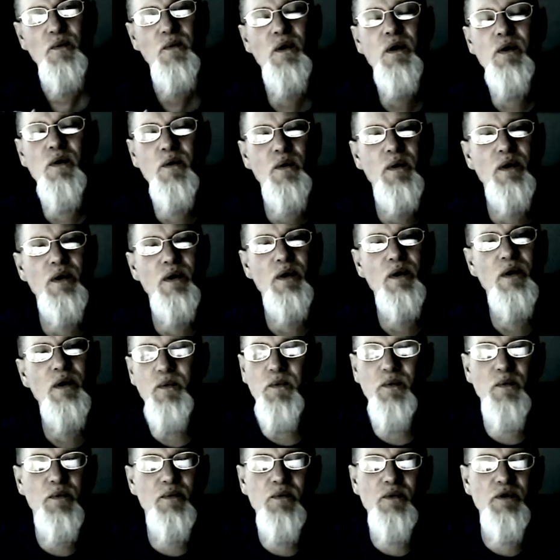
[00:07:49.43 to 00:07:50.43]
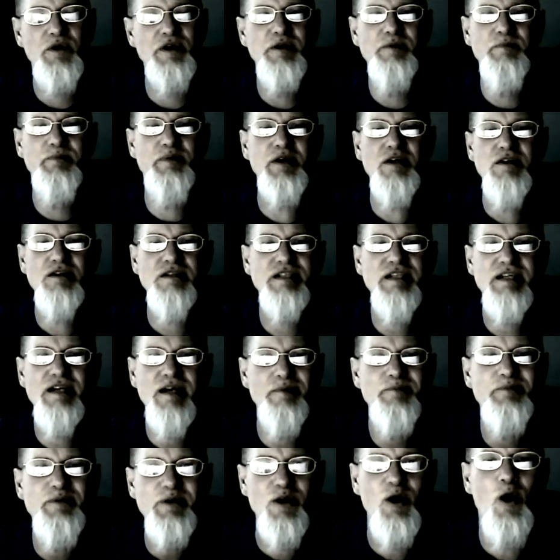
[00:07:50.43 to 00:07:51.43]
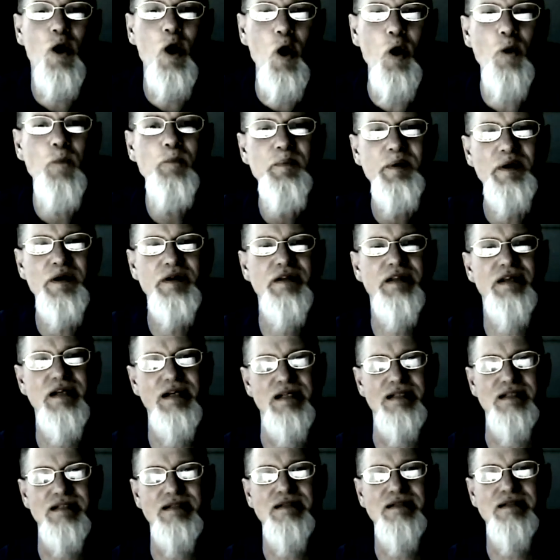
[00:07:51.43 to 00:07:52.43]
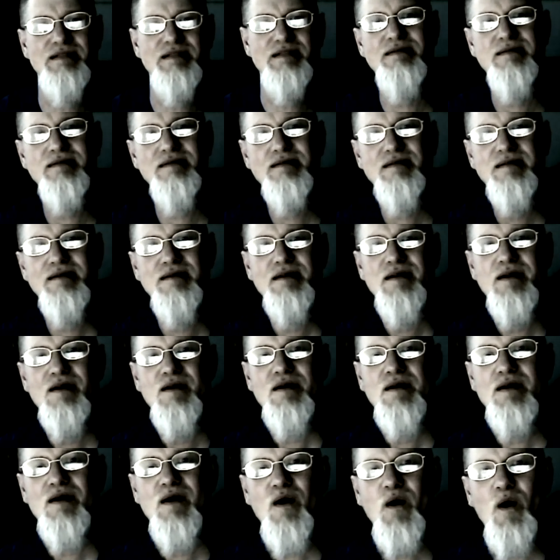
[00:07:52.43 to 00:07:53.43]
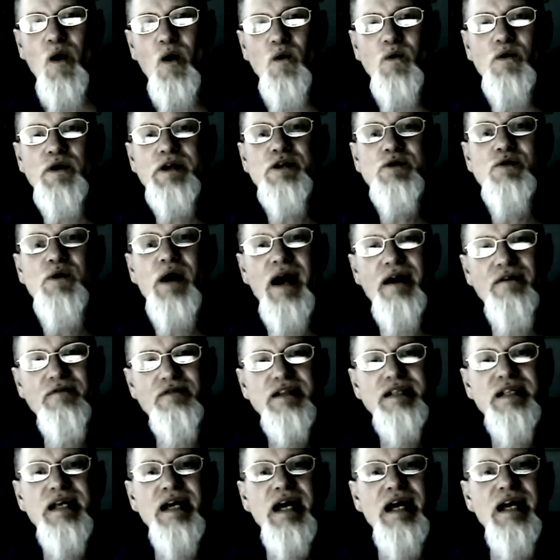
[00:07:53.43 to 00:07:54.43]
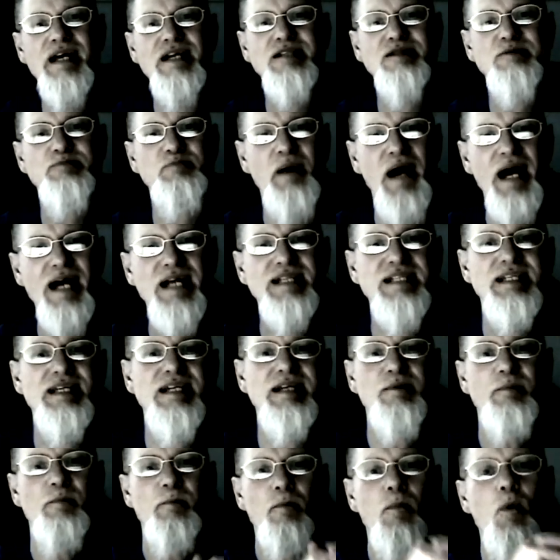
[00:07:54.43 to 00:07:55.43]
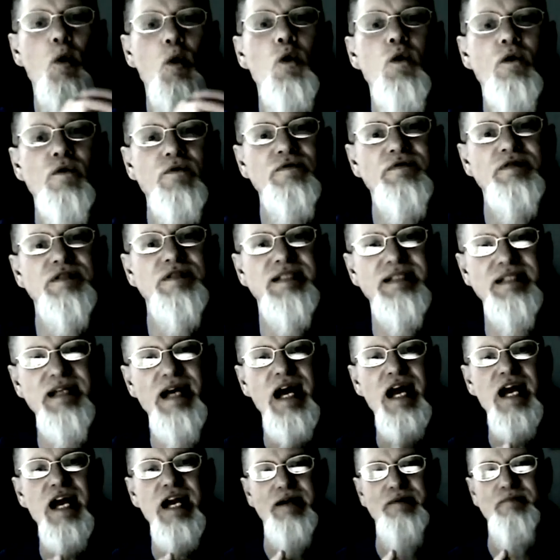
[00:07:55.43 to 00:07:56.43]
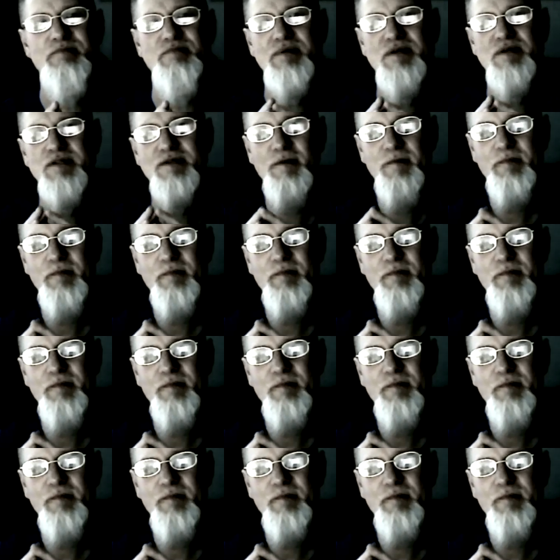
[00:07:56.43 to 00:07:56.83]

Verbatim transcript: Were, were, were you building up your hope in this? Or were you every day expecting more of the same?